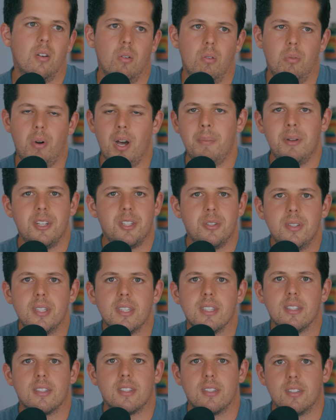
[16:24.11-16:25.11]
why am i
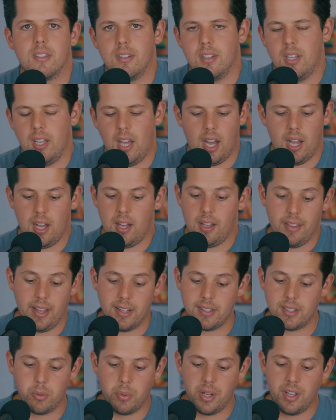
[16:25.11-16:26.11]
doing this I,
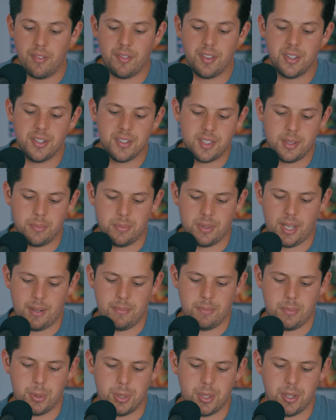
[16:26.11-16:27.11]
that's the way it feels
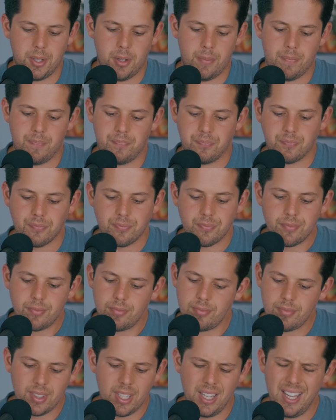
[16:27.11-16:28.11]
sometimes so
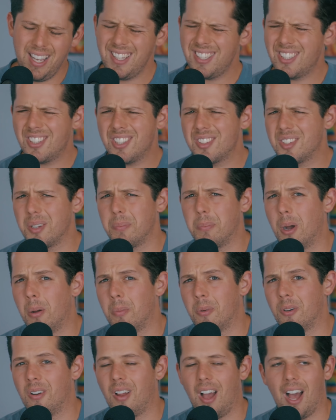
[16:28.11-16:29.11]
it's just a
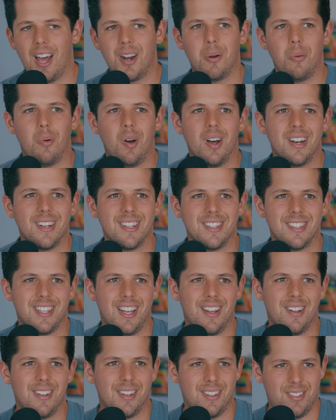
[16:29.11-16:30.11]
bummer. I don't want it to
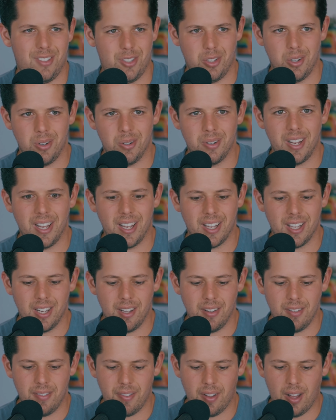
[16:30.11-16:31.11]
sound so
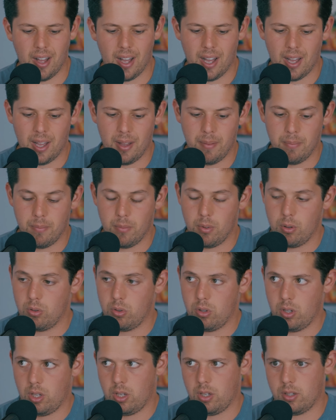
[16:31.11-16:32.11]
negative. I'm
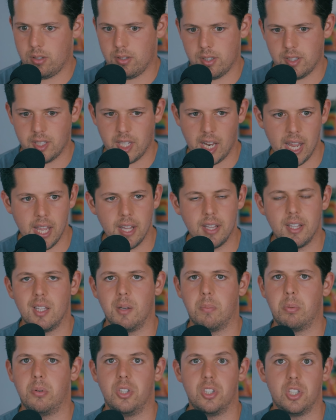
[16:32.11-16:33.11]
insanely
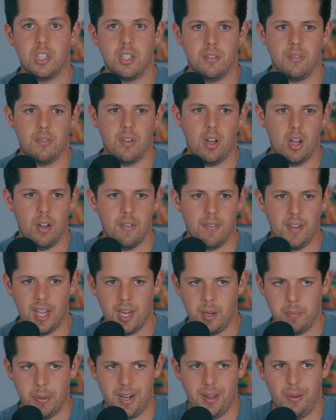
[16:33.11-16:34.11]
appreciative of
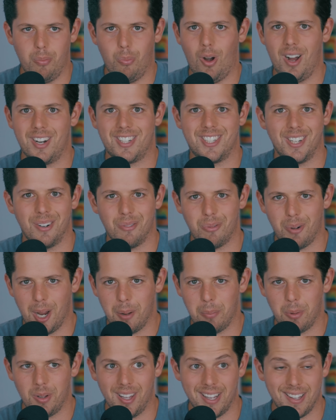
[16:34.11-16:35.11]
anybody watching a
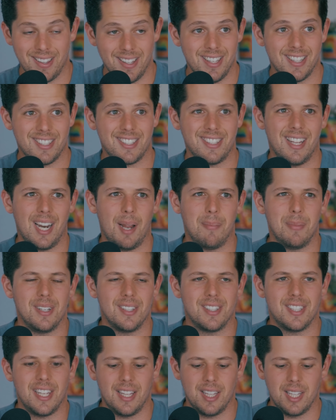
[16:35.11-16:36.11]
ramble like this, and I'm
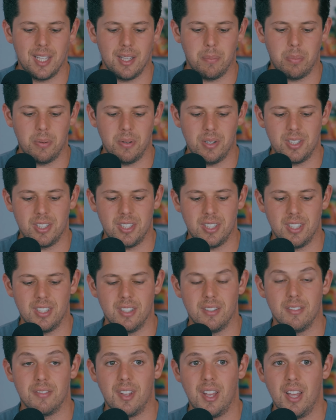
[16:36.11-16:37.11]
insanely
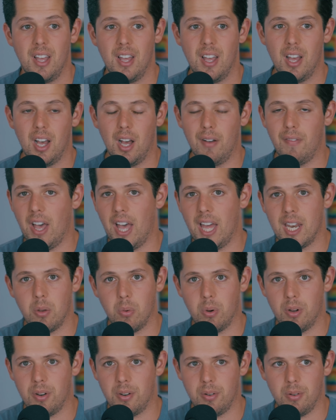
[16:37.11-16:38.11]
appreciative of
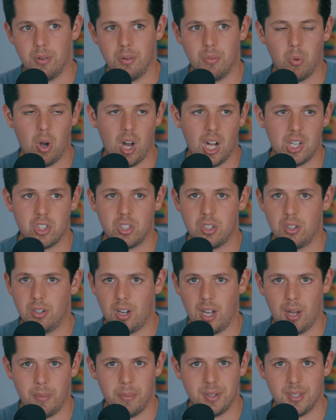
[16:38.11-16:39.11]
anyone who watched or
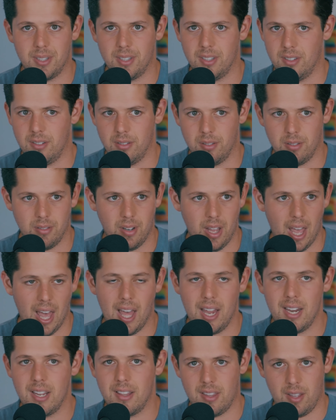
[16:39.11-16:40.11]
commented or
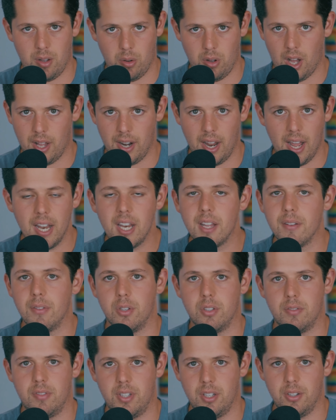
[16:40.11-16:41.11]
anything on any of
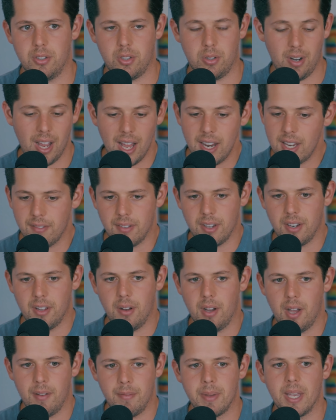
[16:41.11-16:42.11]
those videos or any
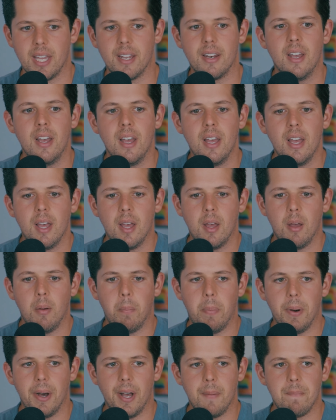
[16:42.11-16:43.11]
video I've made.
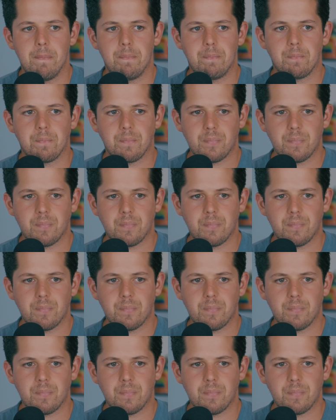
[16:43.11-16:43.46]
But